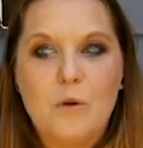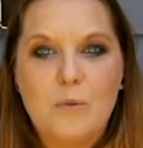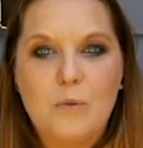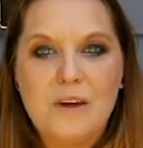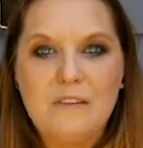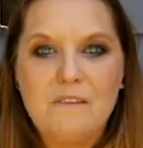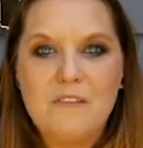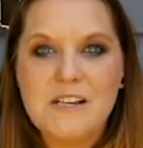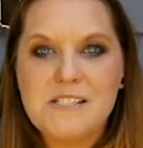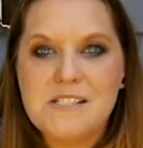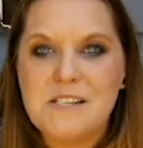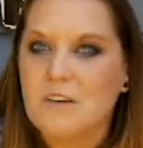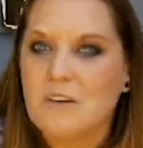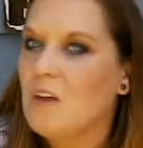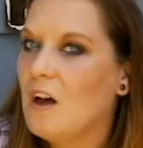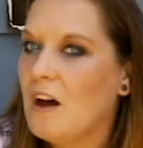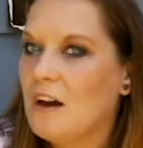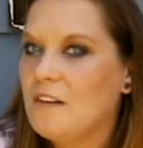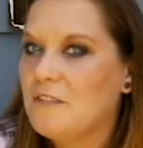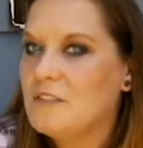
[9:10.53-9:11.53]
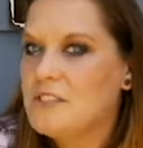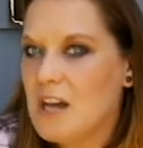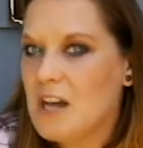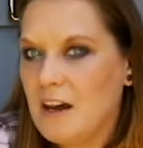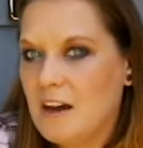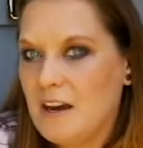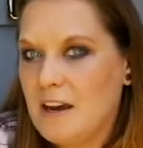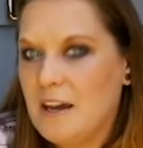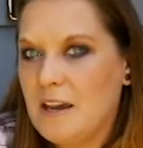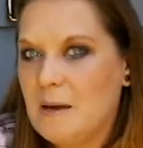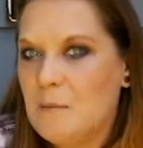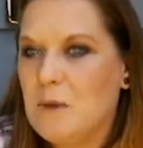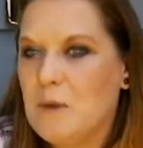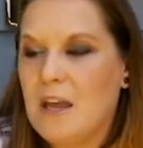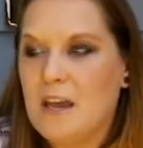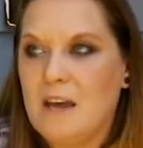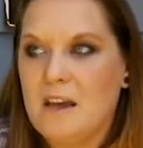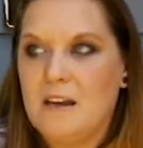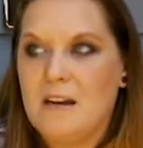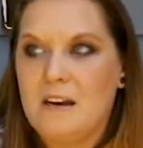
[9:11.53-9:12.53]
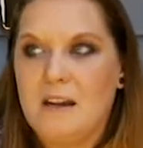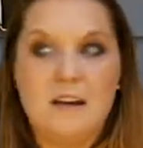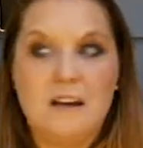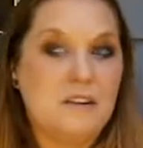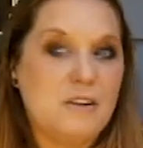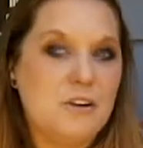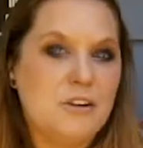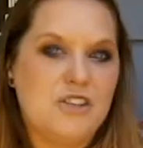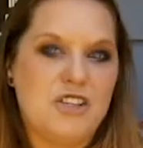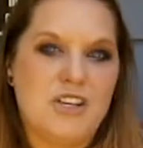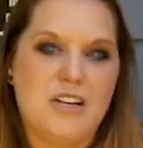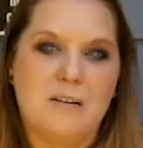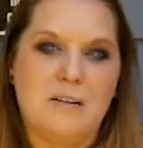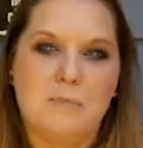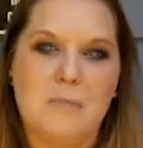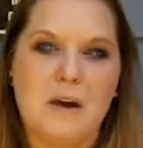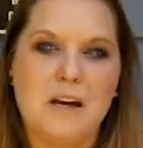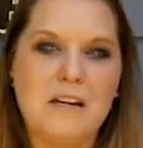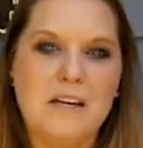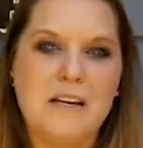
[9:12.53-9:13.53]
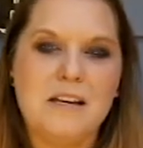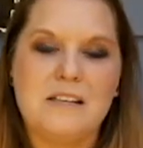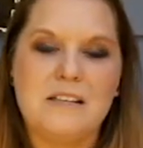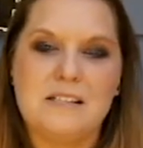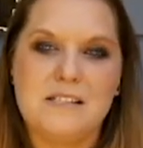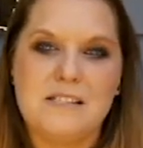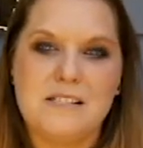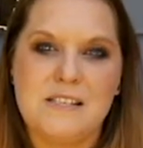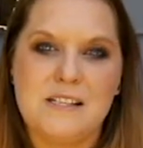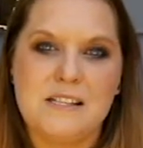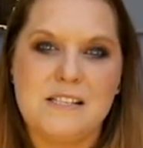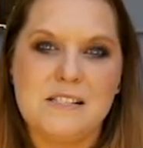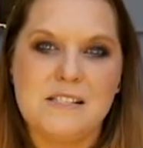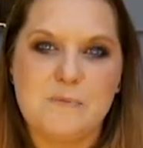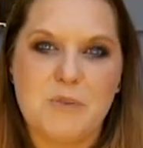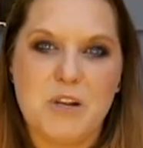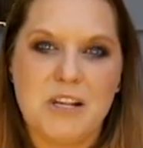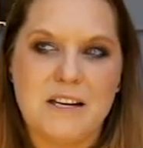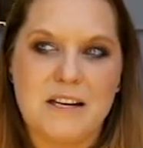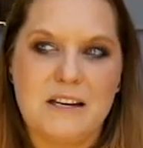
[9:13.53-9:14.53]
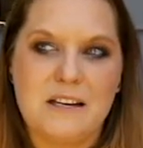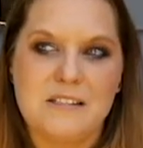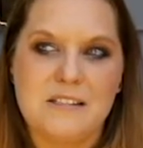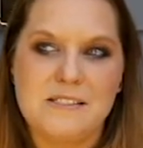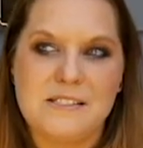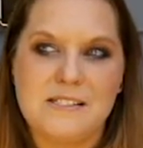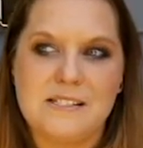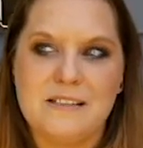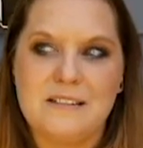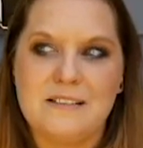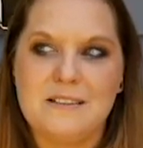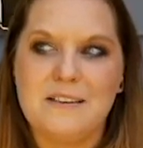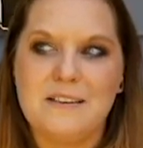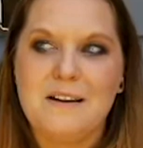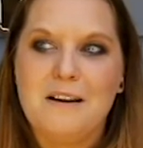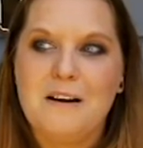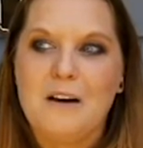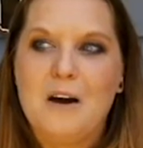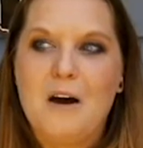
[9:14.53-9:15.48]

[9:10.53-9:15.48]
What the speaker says: we invest a lot of time and energy and money into these plants, and